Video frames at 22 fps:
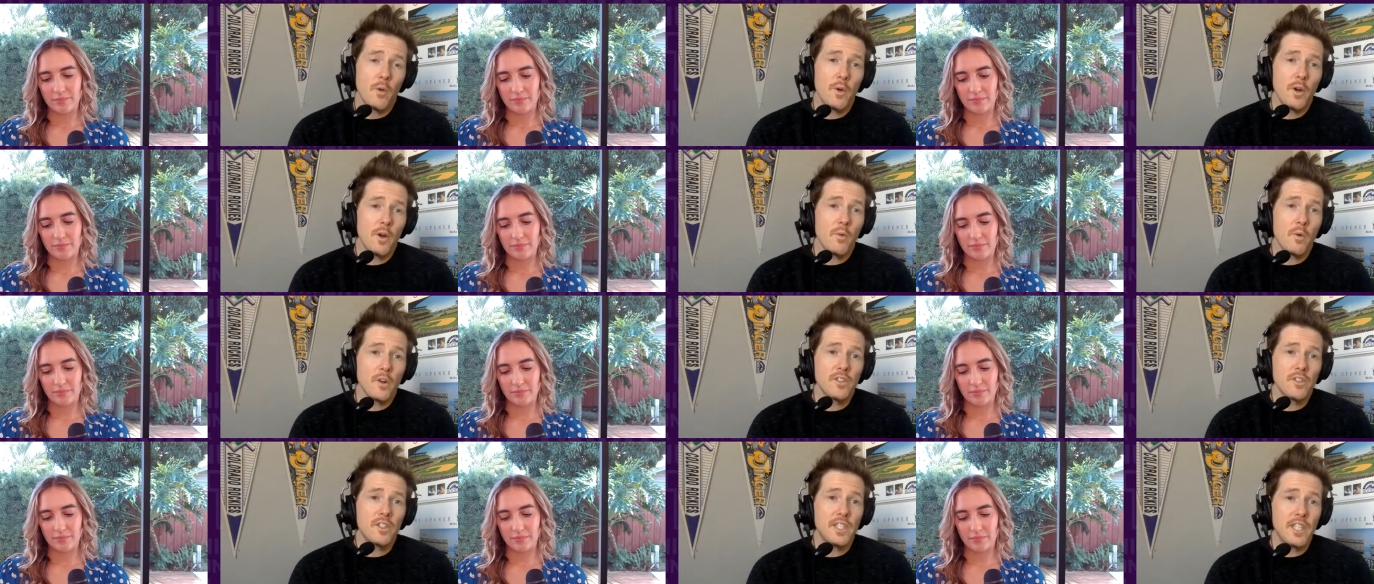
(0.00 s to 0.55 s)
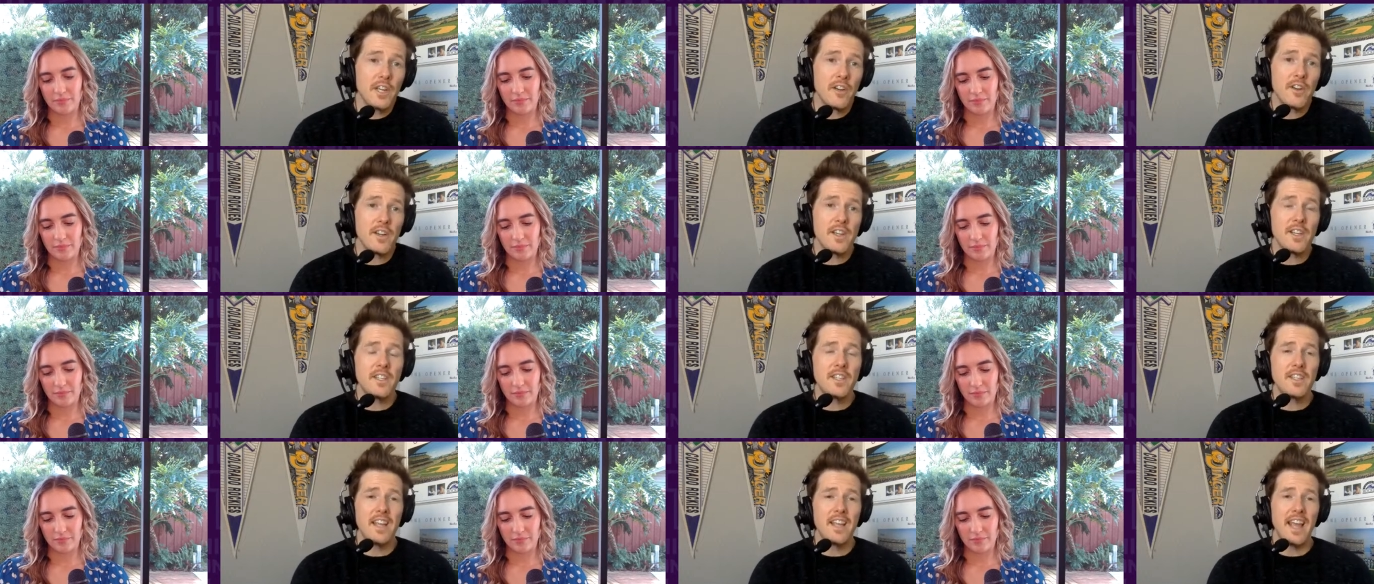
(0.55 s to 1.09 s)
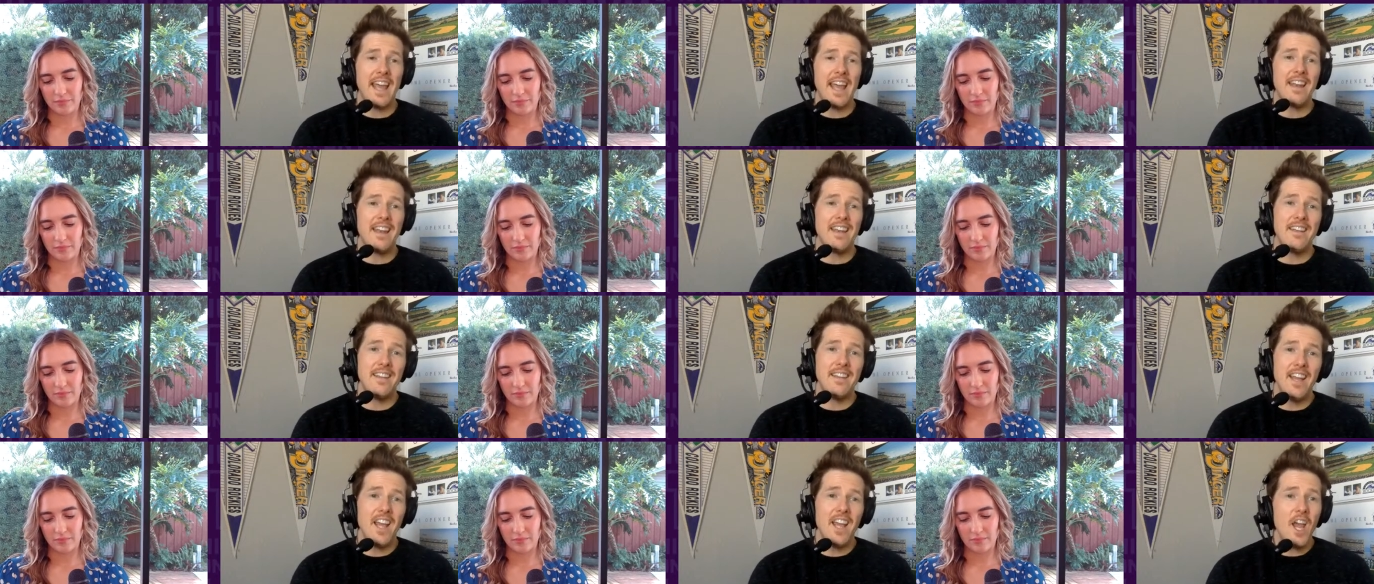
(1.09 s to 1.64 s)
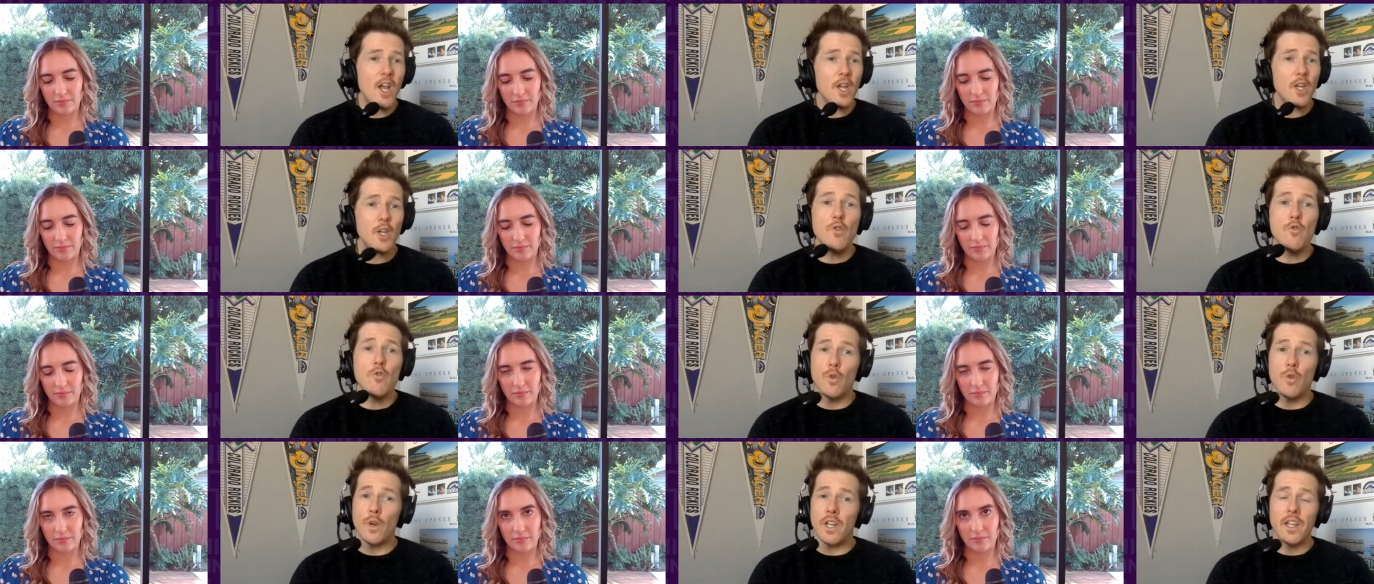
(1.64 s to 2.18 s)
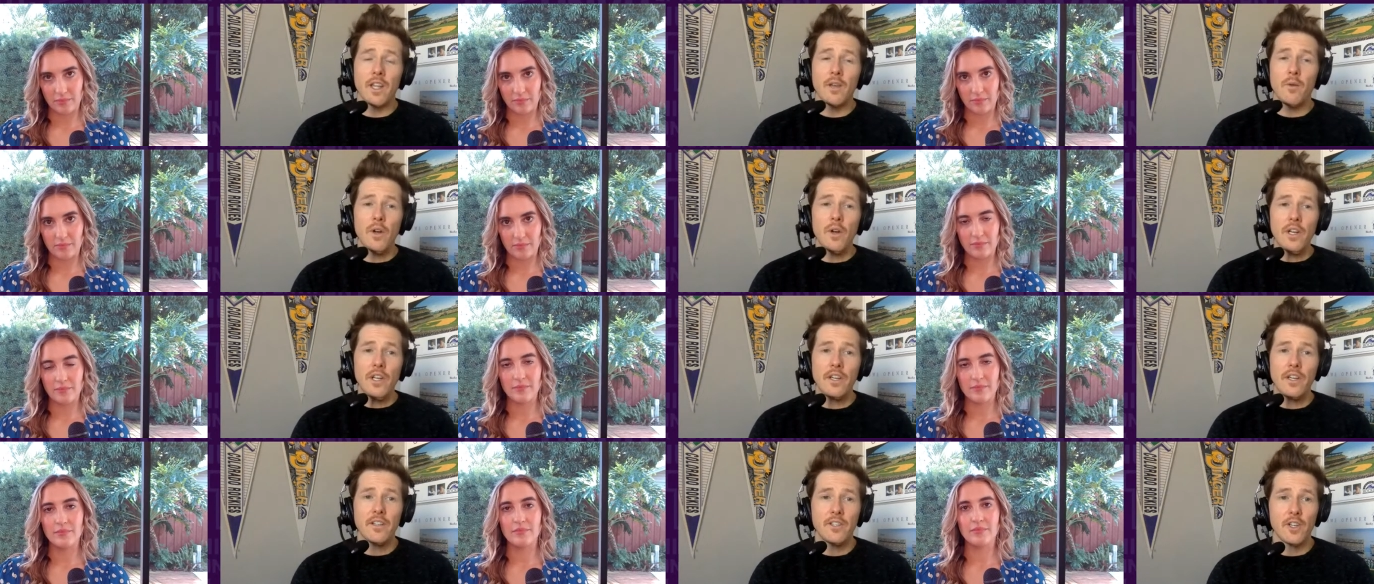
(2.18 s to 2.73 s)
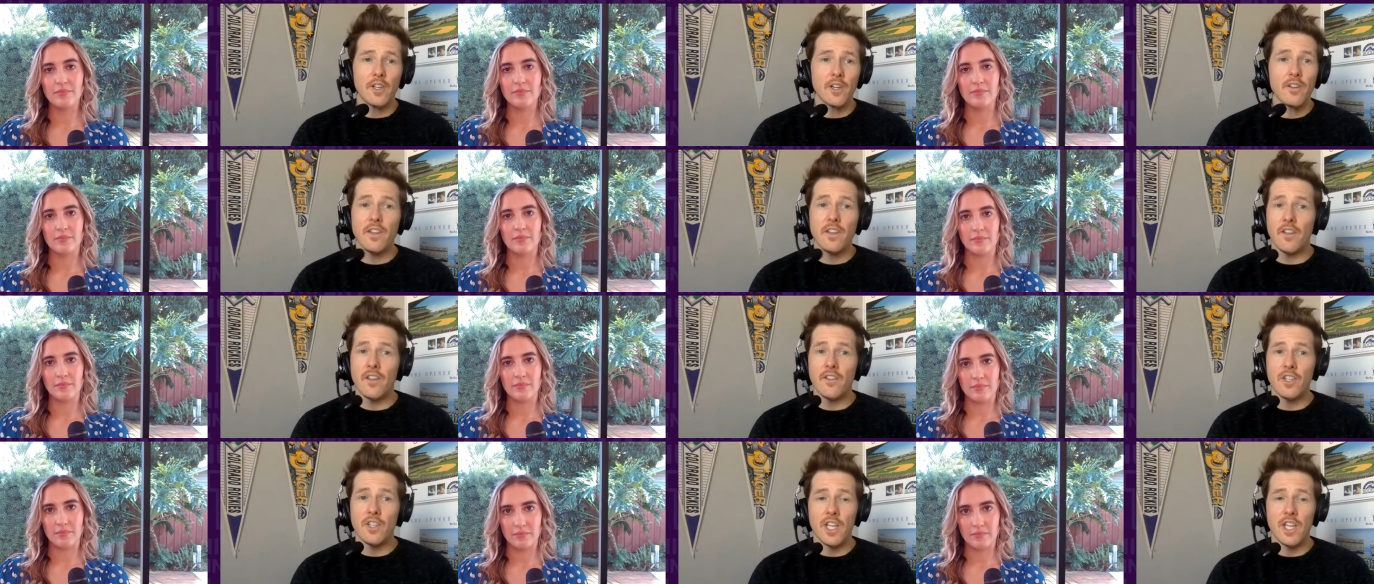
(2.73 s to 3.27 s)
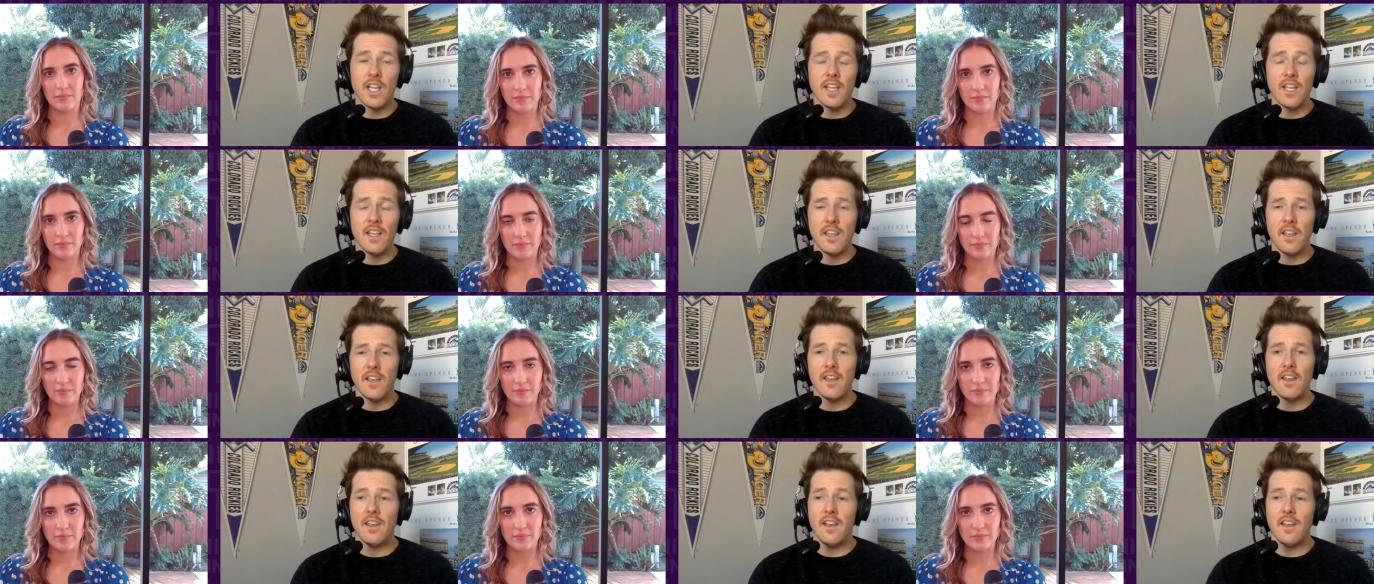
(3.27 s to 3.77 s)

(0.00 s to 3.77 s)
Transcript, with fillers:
Speaker 1: win a World Series and you really want to turn the other cheek,